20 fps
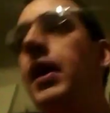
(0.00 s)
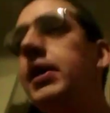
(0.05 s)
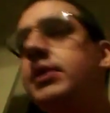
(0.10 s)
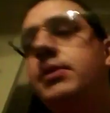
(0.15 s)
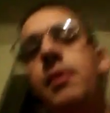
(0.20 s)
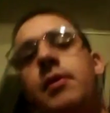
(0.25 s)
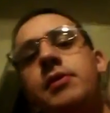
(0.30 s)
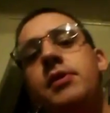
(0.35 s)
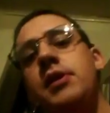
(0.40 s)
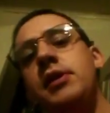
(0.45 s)

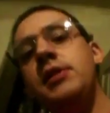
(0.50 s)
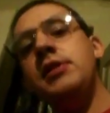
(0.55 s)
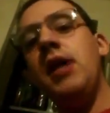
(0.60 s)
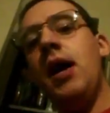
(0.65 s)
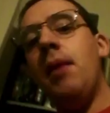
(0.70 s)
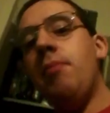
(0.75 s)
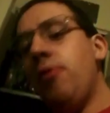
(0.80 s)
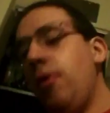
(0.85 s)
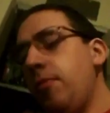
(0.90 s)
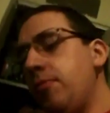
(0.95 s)
Takes him up to the
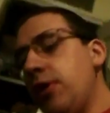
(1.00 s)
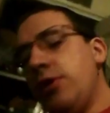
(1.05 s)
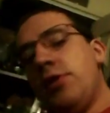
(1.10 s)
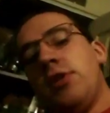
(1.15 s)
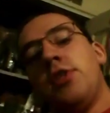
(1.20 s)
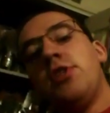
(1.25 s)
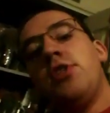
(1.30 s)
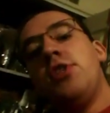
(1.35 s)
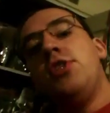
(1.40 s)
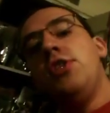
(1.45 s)
top rope,
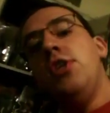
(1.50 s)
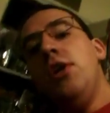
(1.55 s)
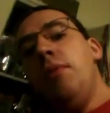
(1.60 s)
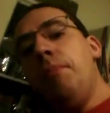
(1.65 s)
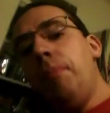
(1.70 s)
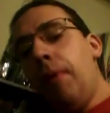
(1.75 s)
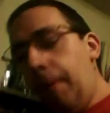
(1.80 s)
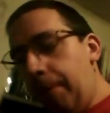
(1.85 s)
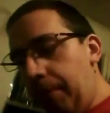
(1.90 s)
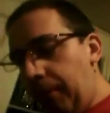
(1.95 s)
does a
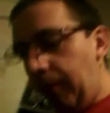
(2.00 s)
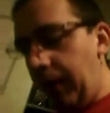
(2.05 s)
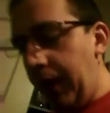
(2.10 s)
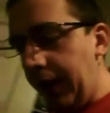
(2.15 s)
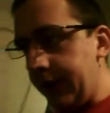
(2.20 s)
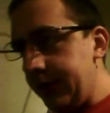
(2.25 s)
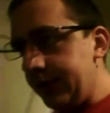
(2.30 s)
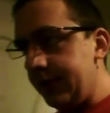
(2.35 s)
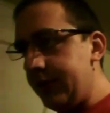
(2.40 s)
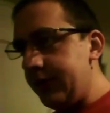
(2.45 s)

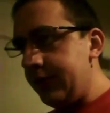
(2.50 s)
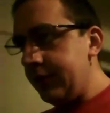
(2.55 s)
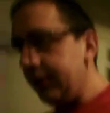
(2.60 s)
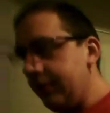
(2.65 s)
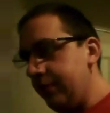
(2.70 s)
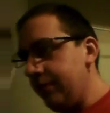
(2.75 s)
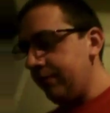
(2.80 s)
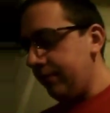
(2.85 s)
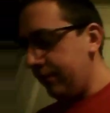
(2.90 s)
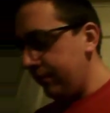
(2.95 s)

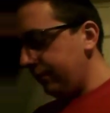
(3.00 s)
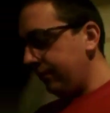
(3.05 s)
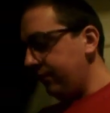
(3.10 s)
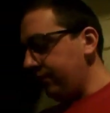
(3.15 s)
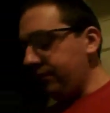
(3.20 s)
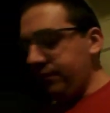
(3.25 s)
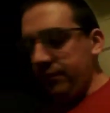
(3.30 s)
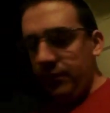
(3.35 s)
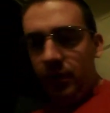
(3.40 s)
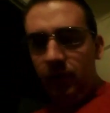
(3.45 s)
superplex.
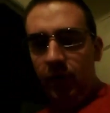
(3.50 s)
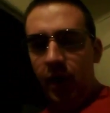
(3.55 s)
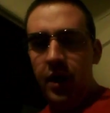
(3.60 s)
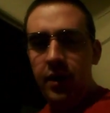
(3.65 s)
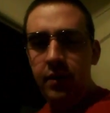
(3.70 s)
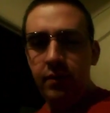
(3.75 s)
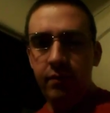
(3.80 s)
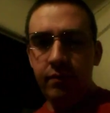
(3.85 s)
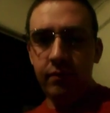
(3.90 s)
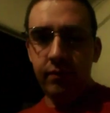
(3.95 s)

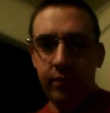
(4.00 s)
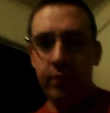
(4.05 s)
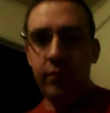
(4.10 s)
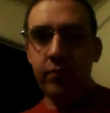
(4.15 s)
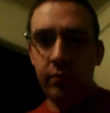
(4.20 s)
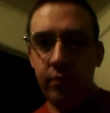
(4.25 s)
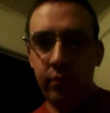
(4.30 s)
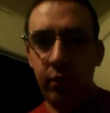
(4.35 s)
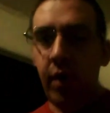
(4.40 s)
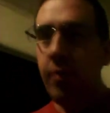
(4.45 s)
Right?
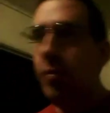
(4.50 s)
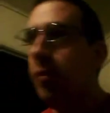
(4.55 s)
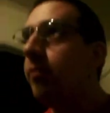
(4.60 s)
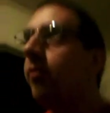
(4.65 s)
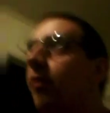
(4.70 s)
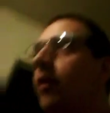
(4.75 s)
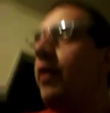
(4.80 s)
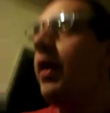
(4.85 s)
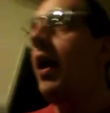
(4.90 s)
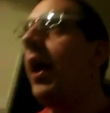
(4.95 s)
Wait,
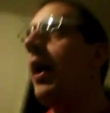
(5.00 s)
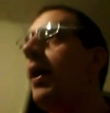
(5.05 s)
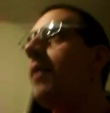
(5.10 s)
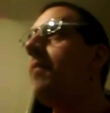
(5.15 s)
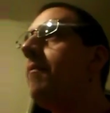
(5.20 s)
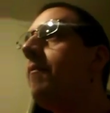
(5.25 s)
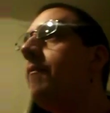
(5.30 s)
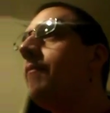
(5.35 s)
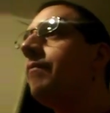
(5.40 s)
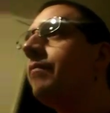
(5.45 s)
before
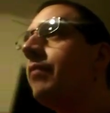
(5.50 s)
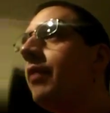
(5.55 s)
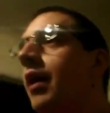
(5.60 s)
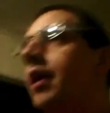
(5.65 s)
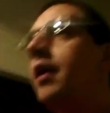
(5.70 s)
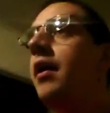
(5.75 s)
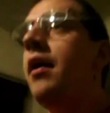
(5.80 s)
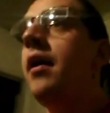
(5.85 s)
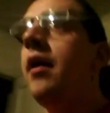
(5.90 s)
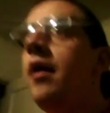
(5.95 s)
that,
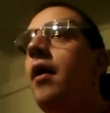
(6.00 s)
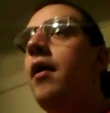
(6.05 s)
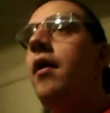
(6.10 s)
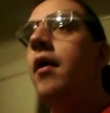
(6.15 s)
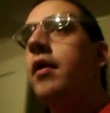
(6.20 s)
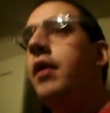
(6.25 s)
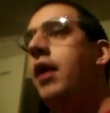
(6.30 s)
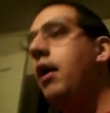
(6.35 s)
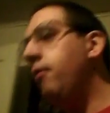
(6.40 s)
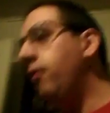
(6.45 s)

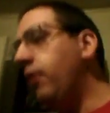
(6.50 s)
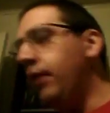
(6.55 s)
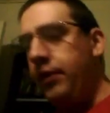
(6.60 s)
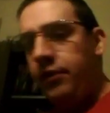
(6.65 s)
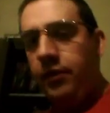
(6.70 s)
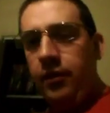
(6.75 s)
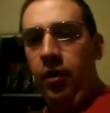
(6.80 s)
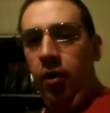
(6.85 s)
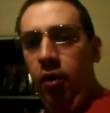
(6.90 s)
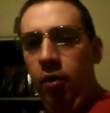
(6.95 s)
Neville
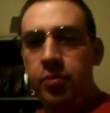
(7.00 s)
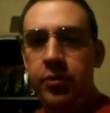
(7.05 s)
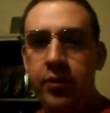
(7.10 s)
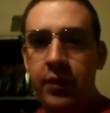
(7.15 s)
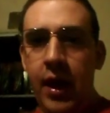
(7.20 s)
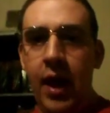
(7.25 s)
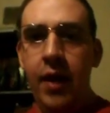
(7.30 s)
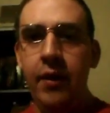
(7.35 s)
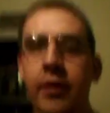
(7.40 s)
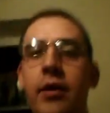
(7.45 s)
hits the ropes.
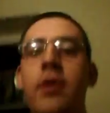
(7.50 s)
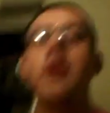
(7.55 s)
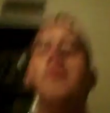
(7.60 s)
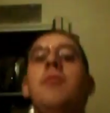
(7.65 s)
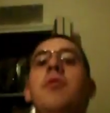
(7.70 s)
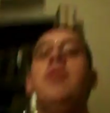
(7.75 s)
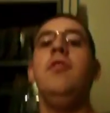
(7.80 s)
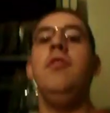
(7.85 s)
Gallagher comes.